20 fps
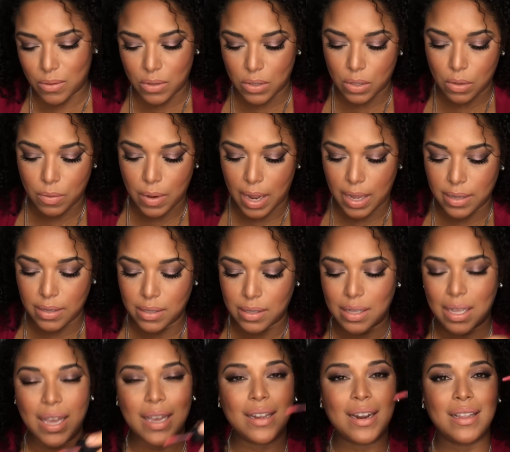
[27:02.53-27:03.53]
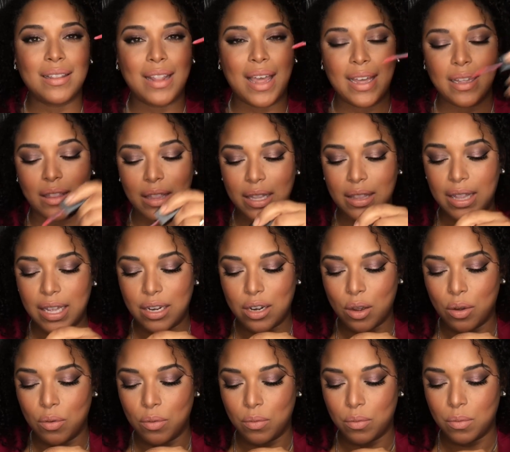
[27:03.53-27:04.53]
So nice. And I like that they
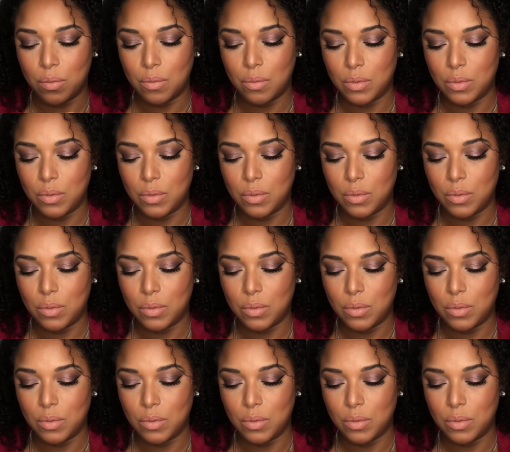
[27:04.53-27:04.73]
don't